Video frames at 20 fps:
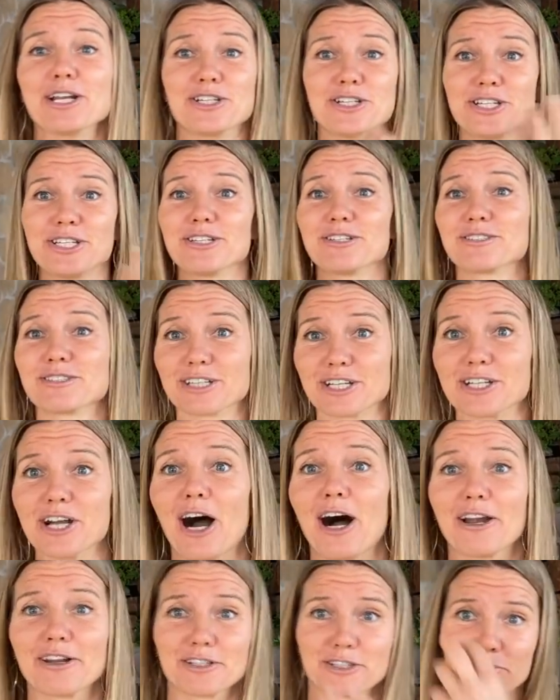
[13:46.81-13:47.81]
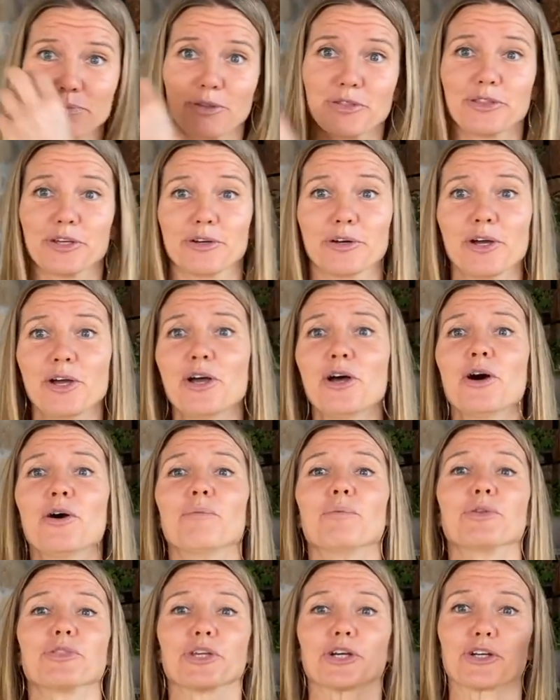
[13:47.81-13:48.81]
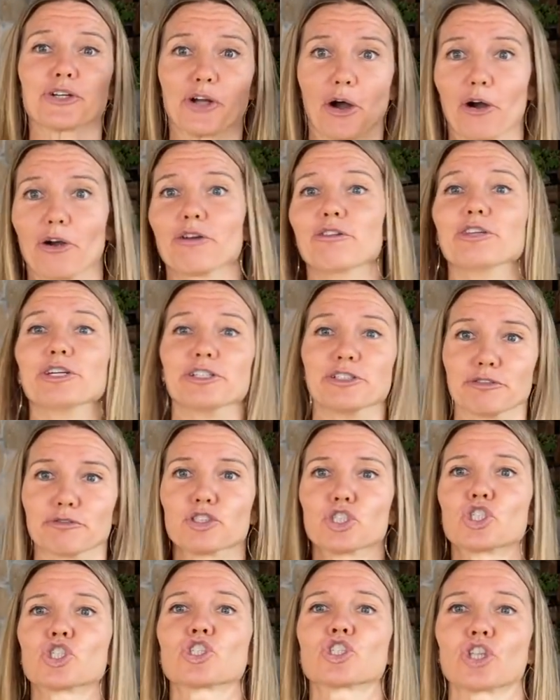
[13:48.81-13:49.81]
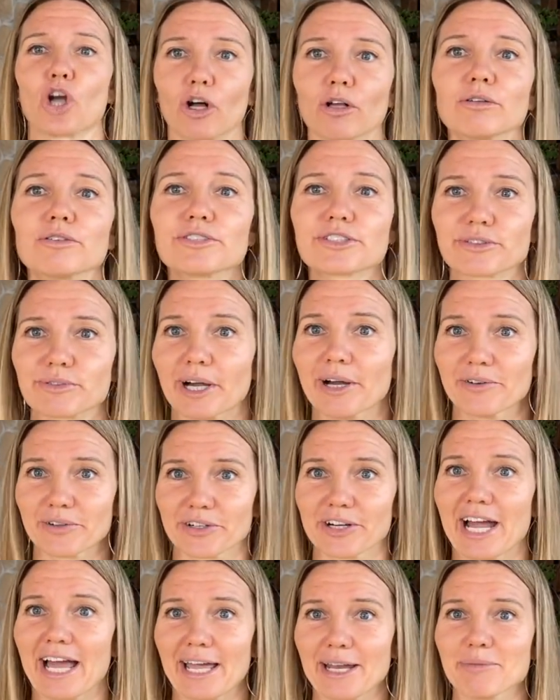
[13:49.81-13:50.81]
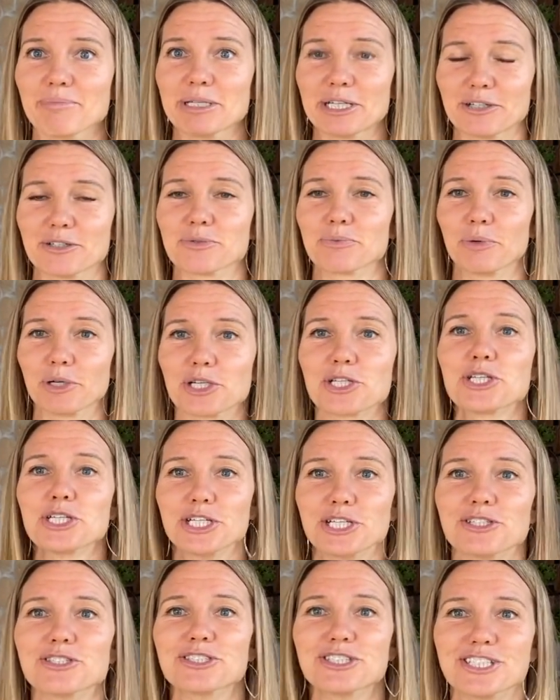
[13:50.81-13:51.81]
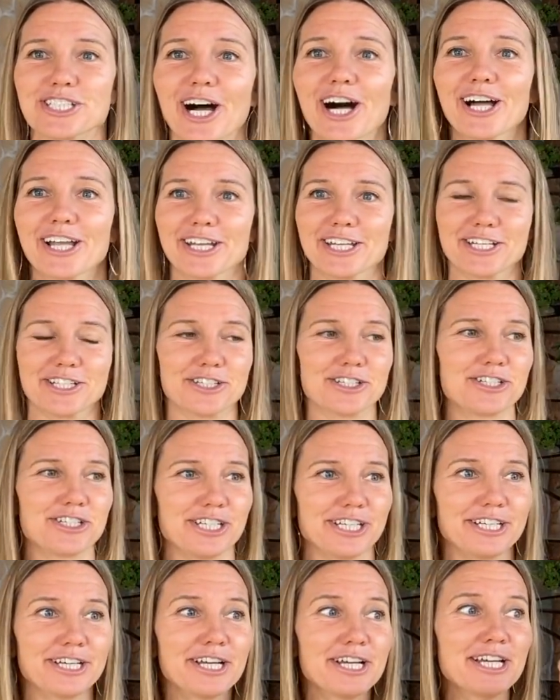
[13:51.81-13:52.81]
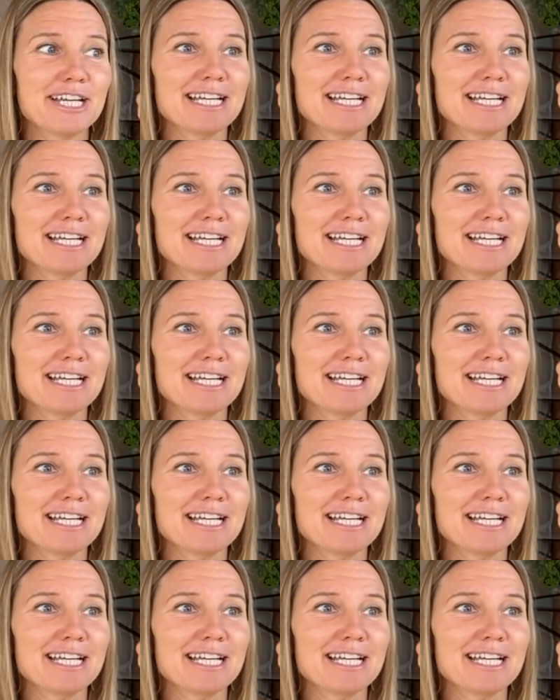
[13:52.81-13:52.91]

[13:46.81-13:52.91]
She is the goddess with the garland of skulls around her head, because what she has done is she